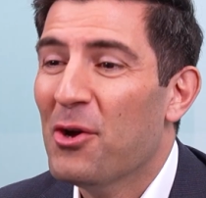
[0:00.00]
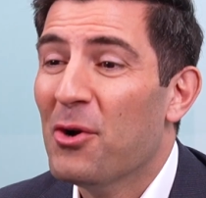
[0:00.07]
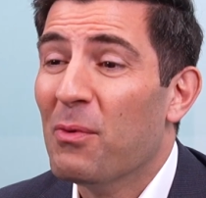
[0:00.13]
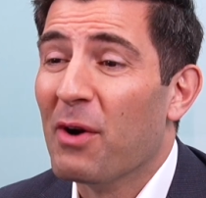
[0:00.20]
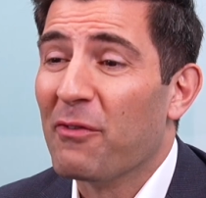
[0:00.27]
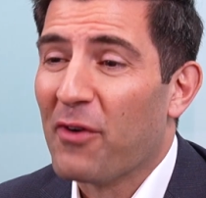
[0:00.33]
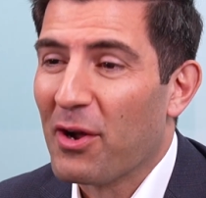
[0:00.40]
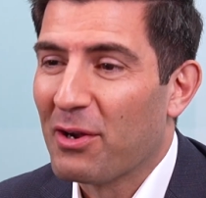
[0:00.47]

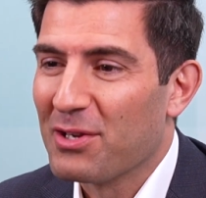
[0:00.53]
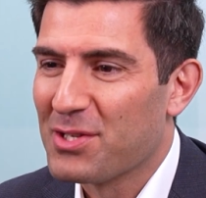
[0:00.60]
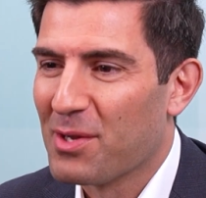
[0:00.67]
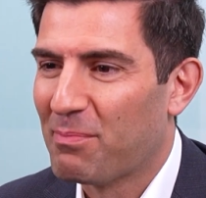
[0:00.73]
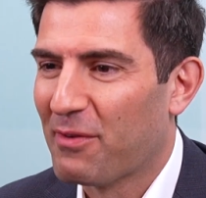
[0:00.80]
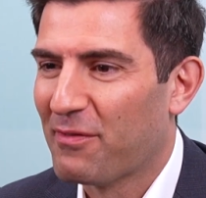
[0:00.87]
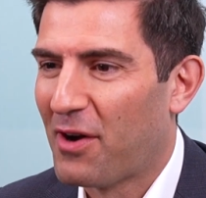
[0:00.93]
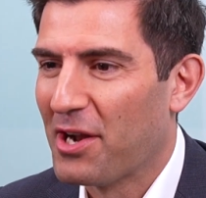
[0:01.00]
We're focused
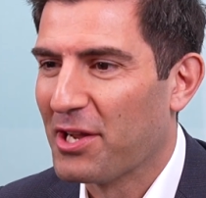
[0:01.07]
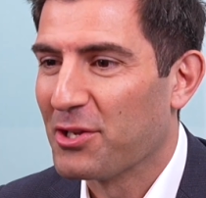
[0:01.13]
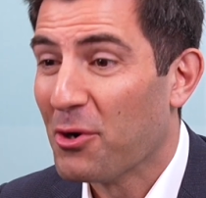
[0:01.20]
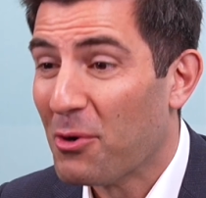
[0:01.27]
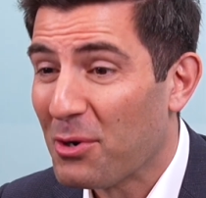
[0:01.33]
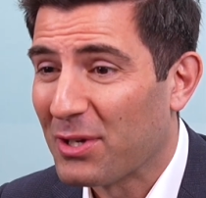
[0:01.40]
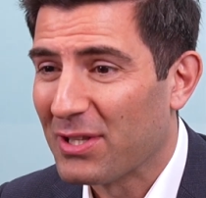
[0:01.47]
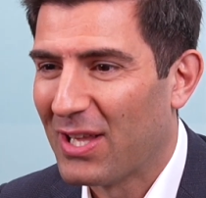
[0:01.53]
on providing
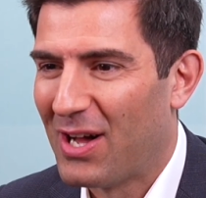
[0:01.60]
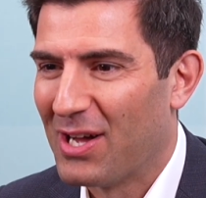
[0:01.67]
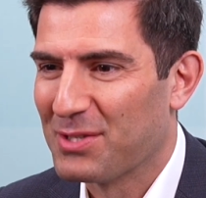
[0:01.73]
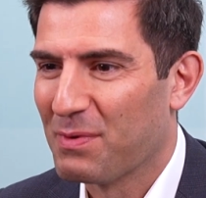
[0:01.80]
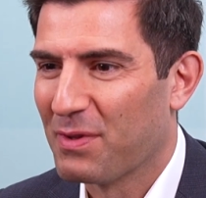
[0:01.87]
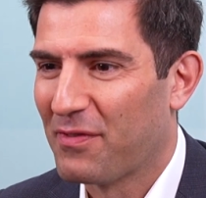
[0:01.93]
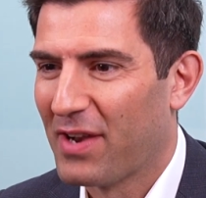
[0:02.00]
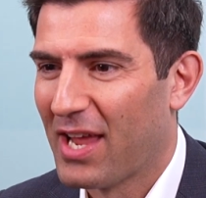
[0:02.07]
your clients
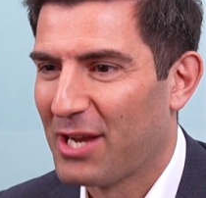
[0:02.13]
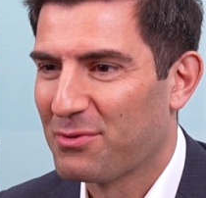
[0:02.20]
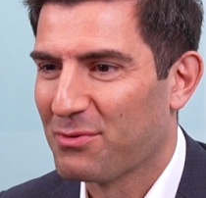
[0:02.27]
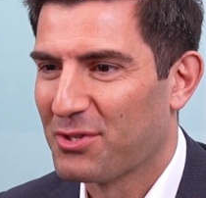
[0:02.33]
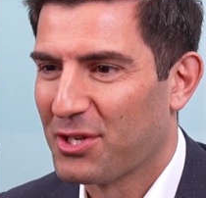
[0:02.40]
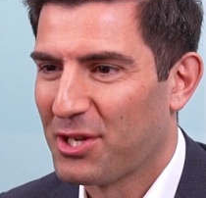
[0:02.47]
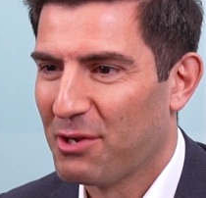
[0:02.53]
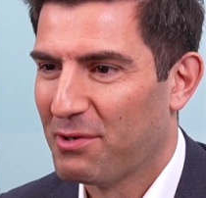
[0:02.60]
with financial
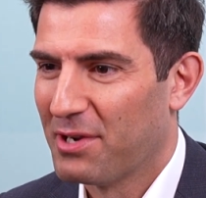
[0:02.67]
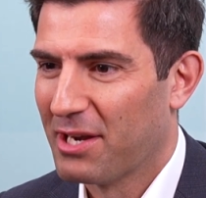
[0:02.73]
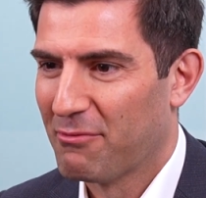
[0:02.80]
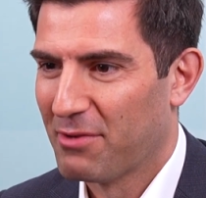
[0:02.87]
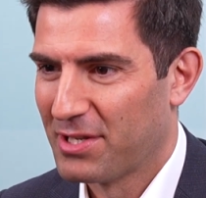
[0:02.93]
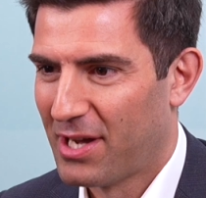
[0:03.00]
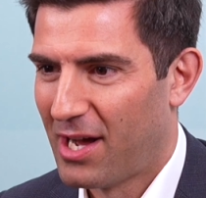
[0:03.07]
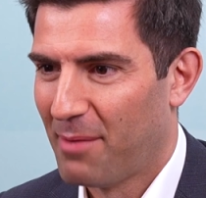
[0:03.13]
security in
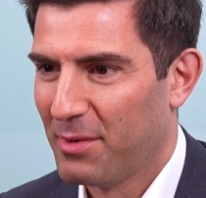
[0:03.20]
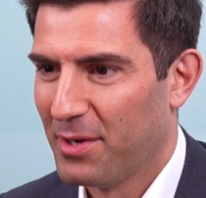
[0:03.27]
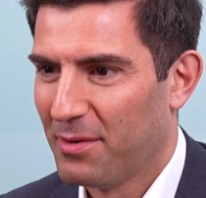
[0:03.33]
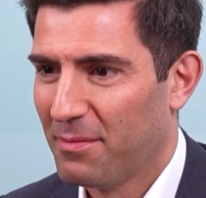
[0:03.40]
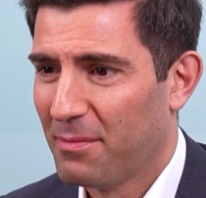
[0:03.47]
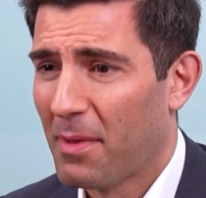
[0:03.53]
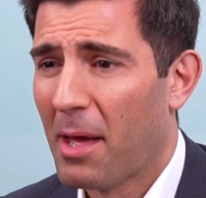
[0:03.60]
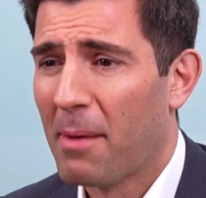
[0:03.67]
retirement
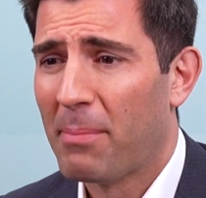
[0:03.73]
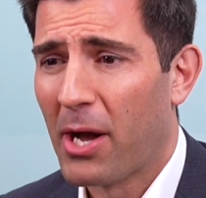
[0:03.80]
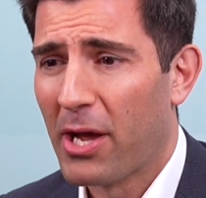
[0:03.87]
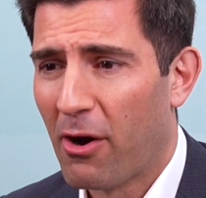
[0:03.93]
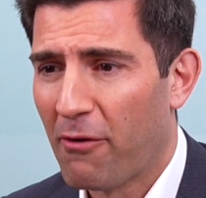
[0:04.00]
by